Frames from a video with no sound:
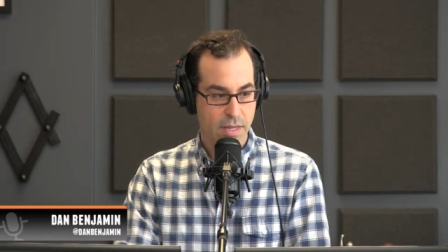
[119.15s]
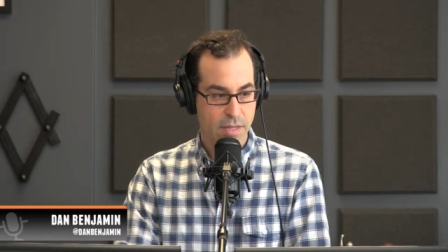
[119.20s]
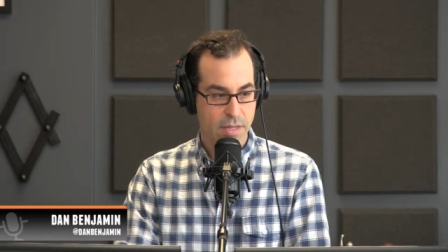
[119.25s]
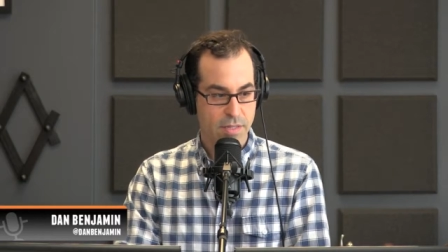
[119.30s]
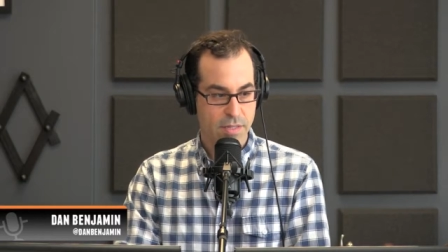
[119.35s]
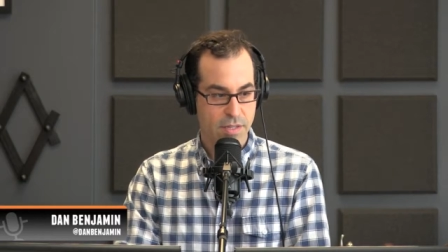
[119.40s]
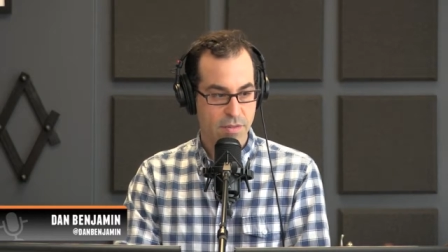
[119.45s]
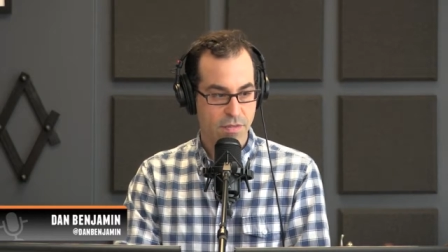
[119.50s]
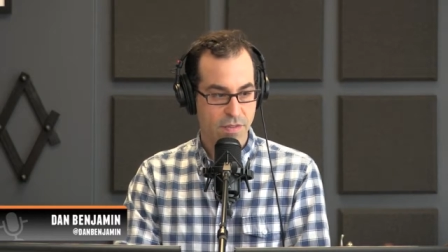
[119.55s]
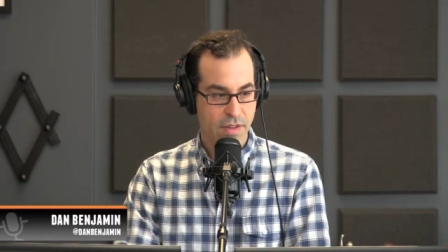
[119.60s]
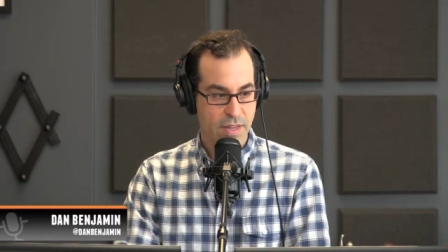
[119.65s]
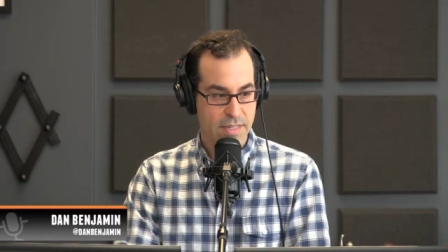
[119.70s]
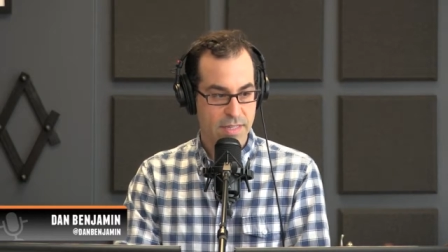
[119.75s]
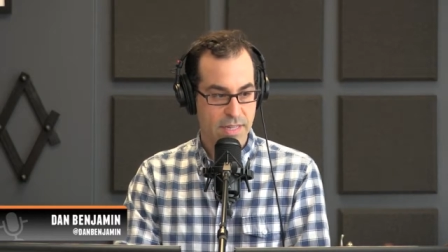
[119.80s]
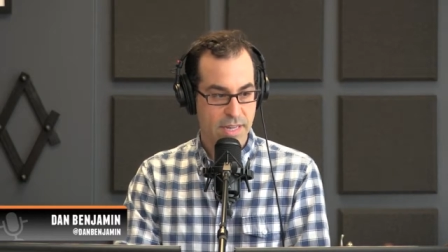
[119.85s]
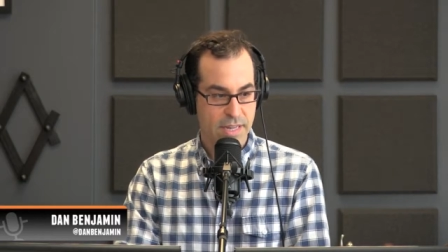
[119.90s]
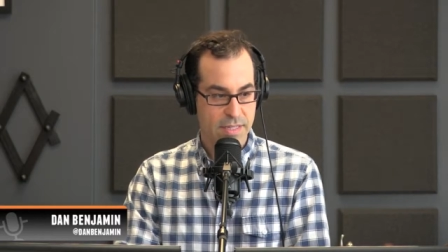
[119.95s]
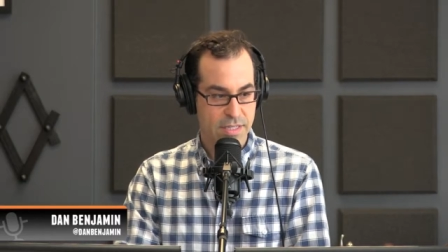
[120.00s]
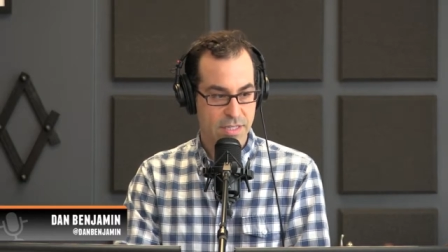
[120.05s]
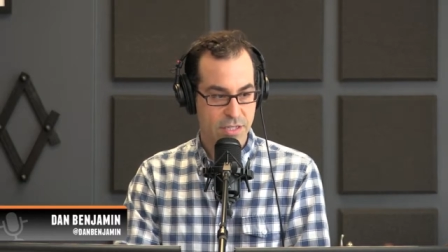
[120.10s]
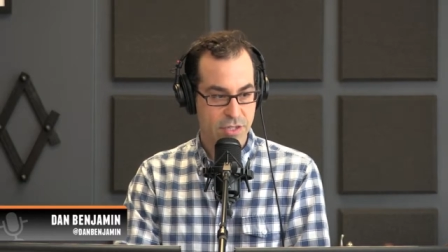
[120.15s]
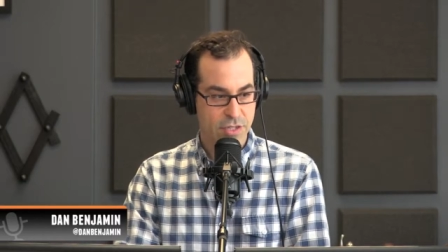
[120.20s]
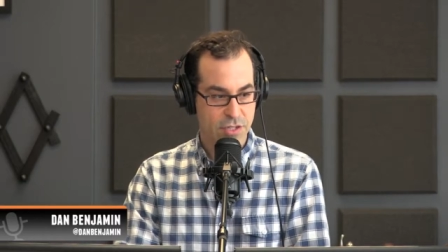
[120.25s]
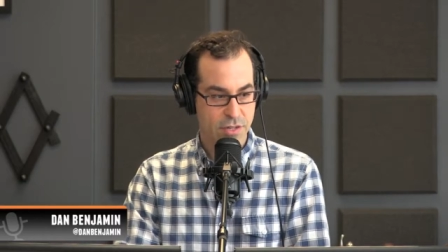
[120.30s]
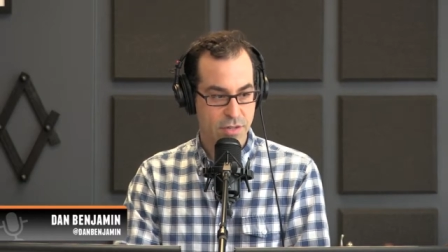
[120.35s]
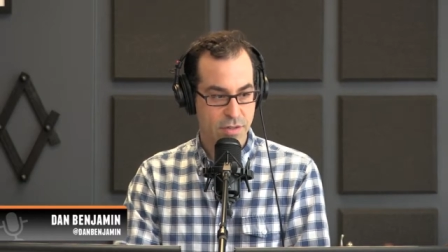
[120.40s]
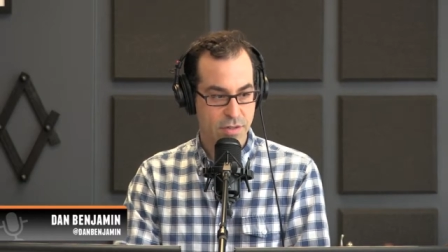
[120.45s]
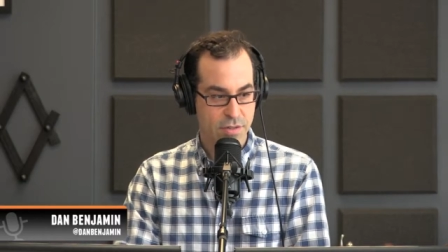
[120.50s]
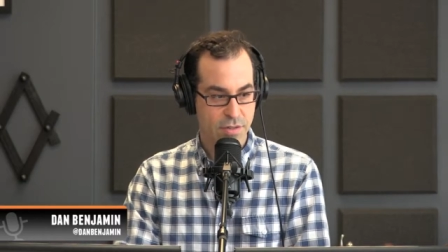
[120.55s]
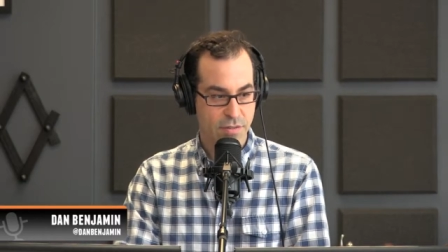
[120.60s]
is a fantastic
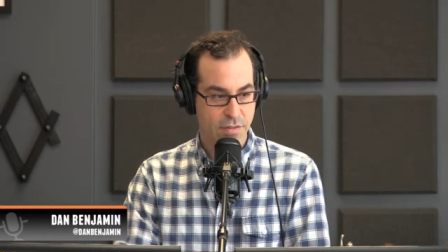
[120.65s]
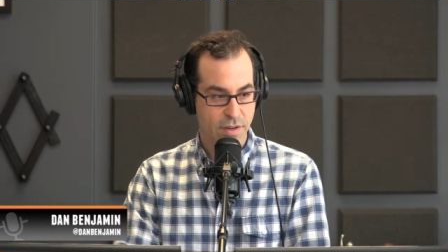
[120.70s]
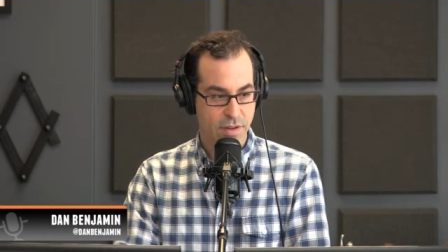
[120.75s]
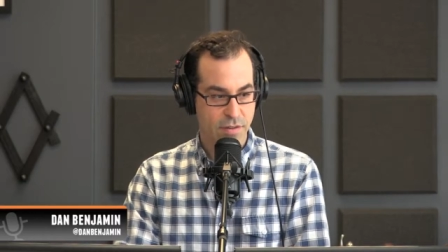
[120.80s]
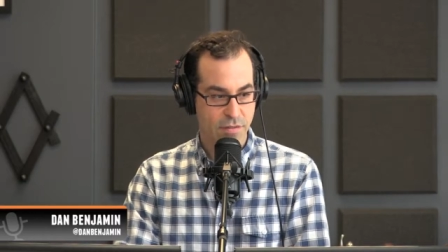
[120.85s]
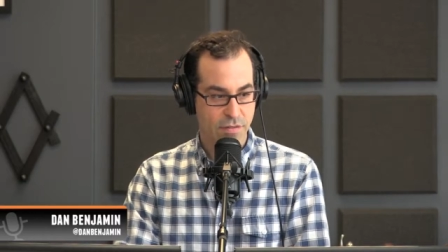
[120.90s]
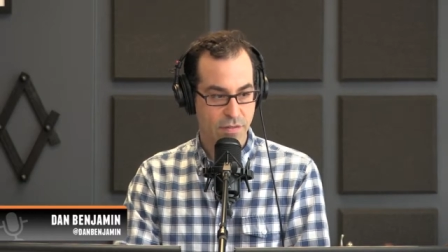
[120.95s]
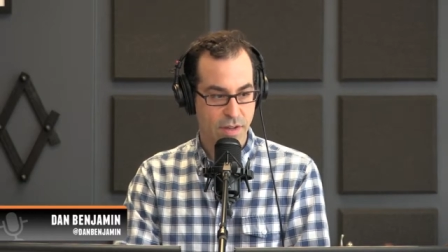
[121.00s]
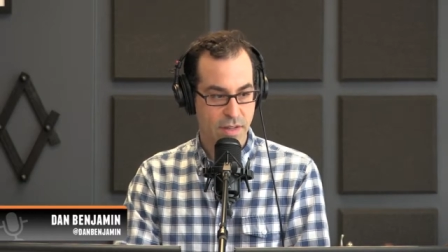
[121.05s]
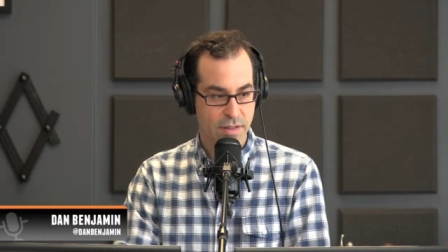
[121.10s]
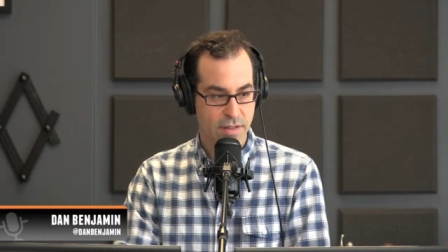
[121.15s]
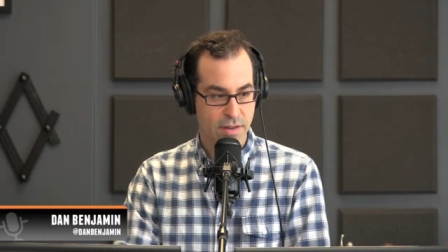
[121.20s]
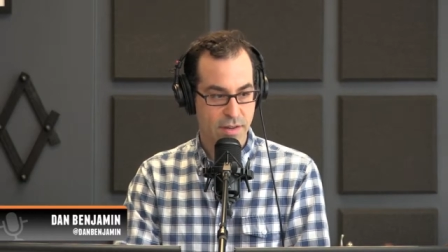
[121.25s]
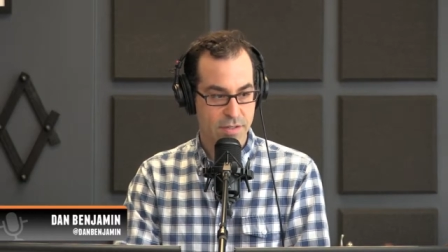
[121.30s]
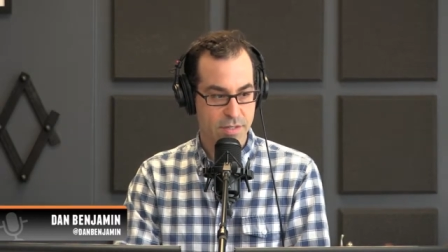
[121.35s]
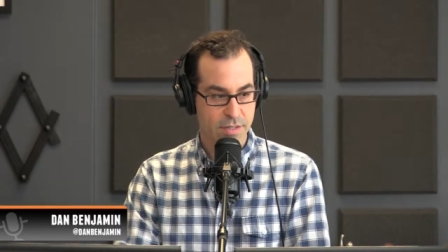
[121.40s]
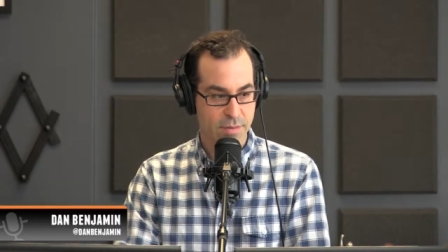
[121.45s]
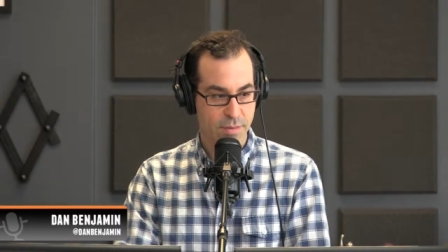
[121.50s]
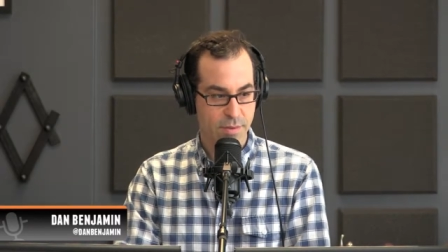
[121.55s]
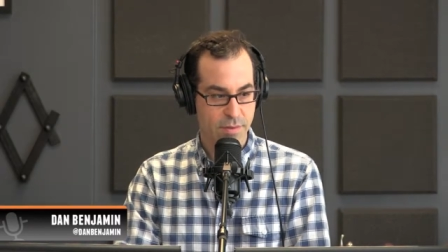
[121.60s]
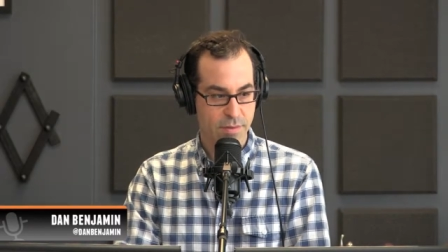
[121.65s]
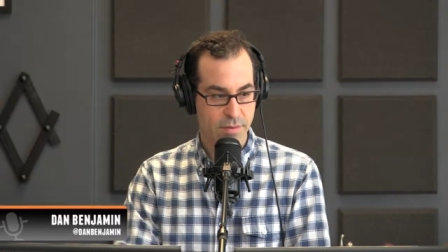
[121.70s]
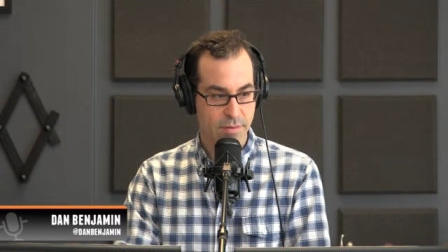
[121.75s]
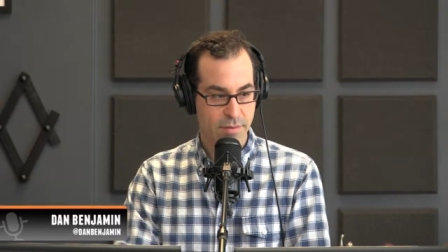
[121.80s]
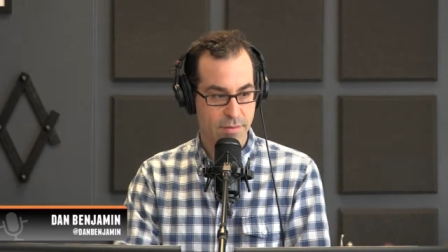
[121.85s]
show. So if I can find, there's some.